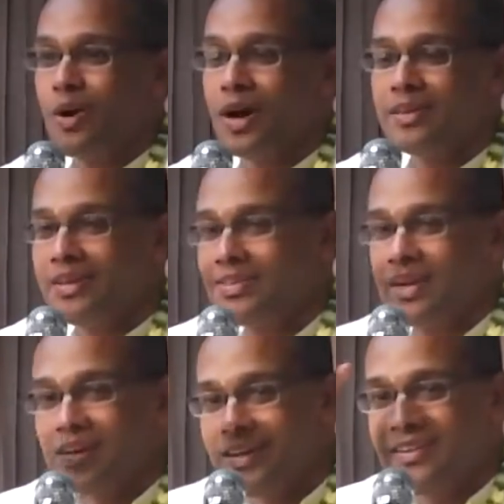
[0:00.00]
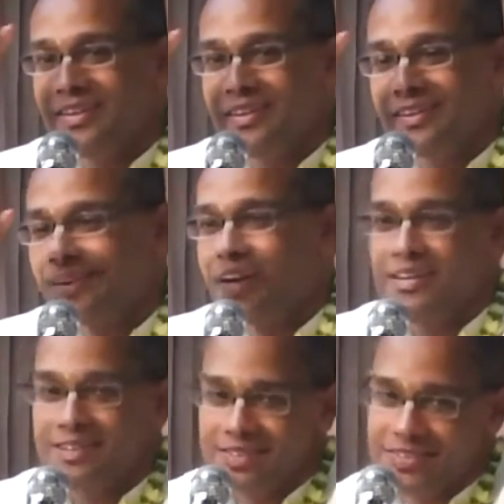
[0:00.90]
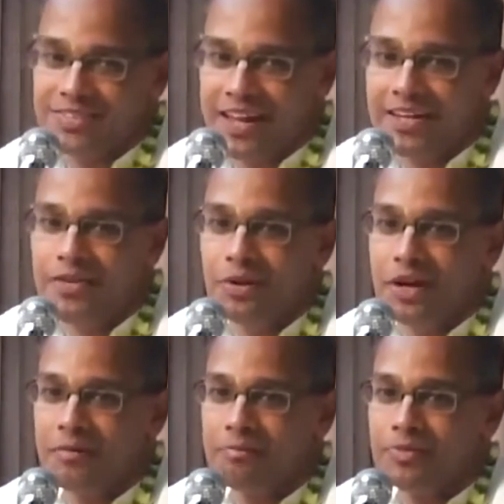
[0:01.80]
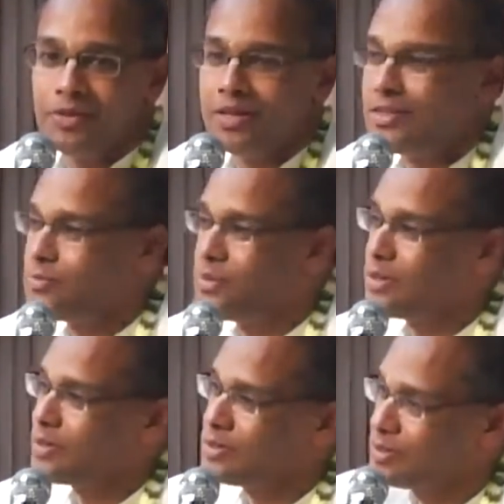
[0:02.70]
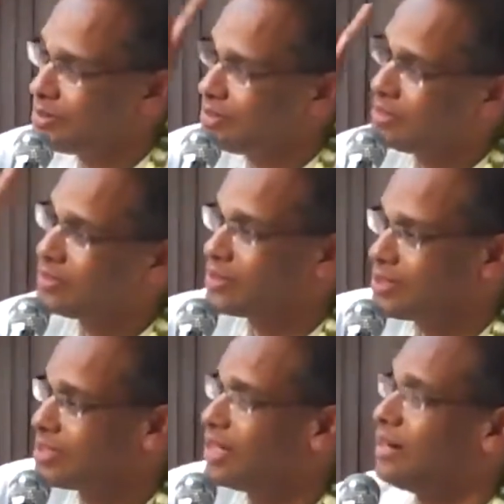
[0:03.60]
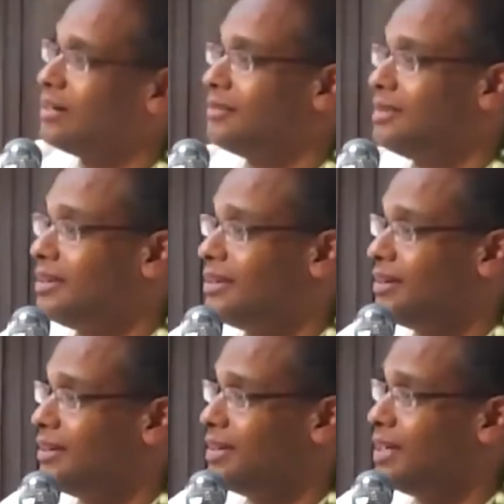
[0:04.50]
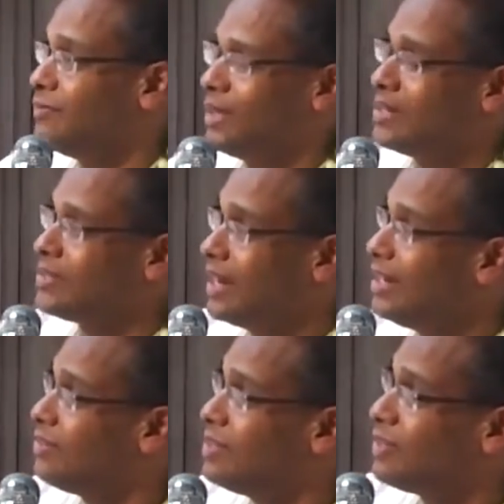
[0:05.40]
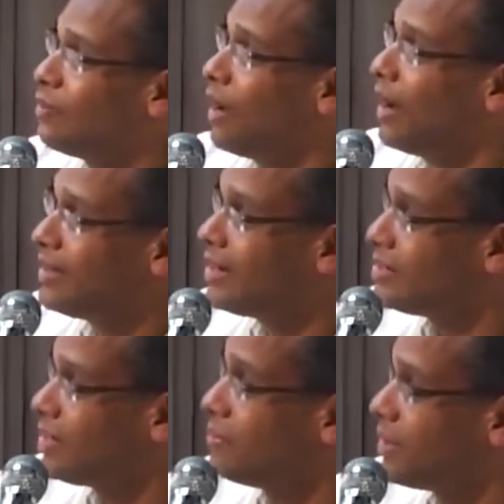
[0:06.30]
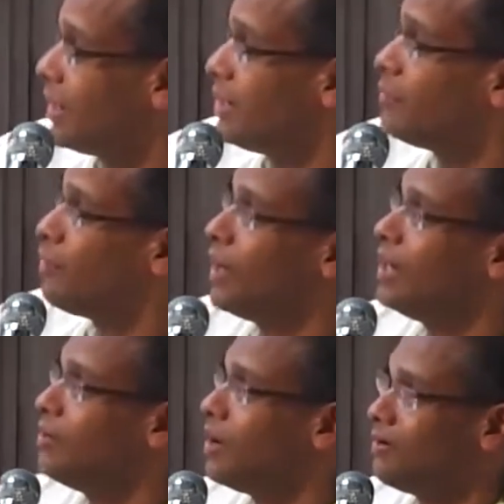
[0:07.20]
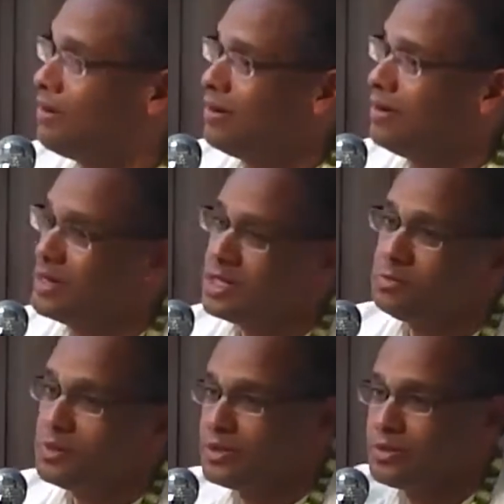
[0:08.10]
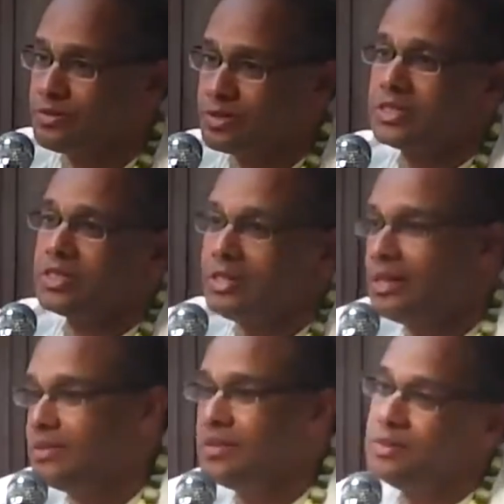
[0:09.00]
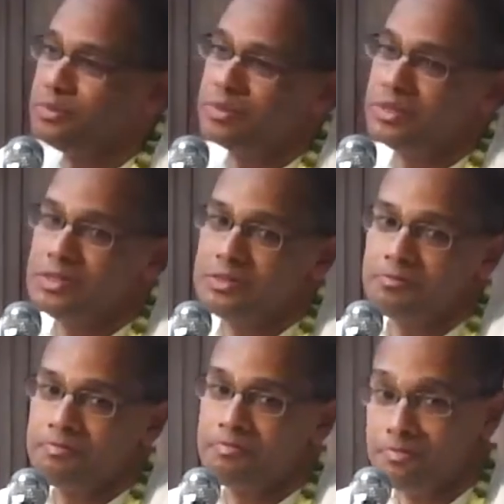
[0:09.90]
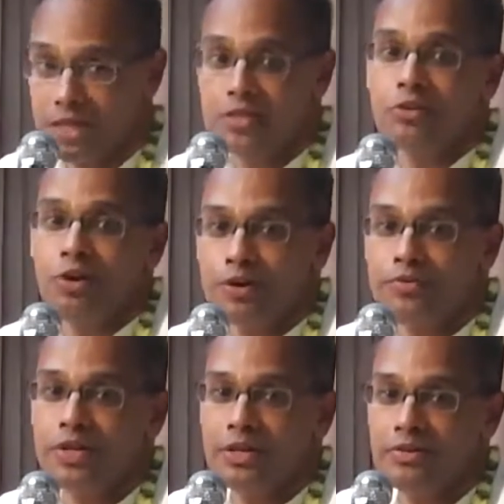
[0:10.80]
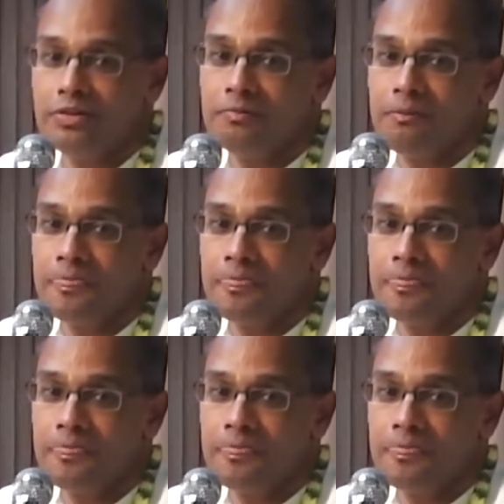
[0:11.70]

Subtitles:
why there is any greatness anywhere, it is because it's Krishna. If there is any reason why there is some credit for anyone, it is because of Krishna and the devotees. That is glorification.